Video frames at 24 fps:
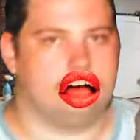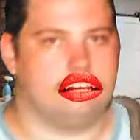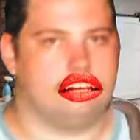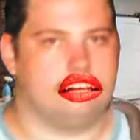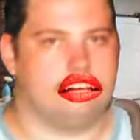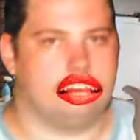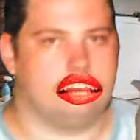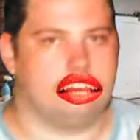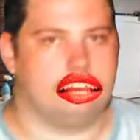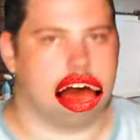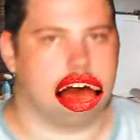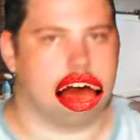
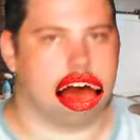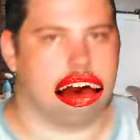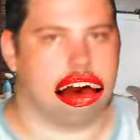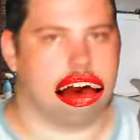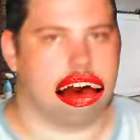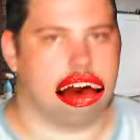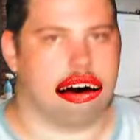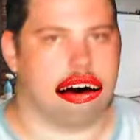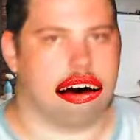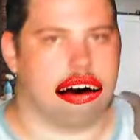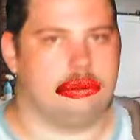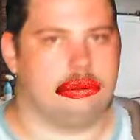This guy's
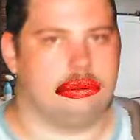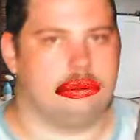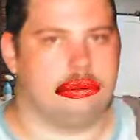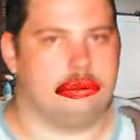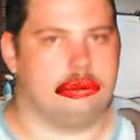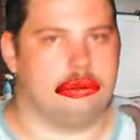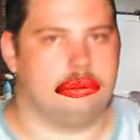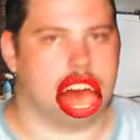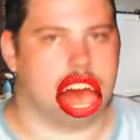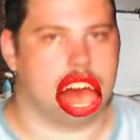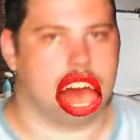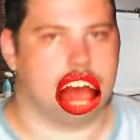like
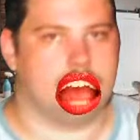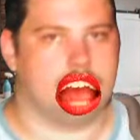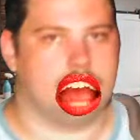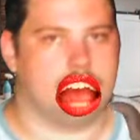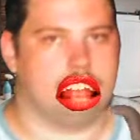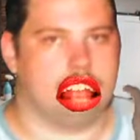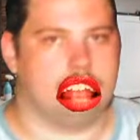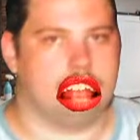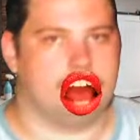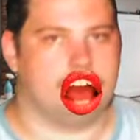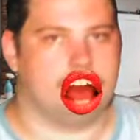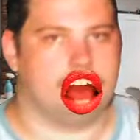cringe, and I hate
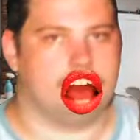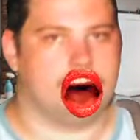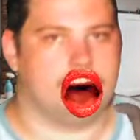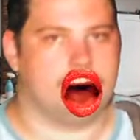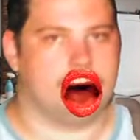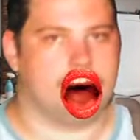him,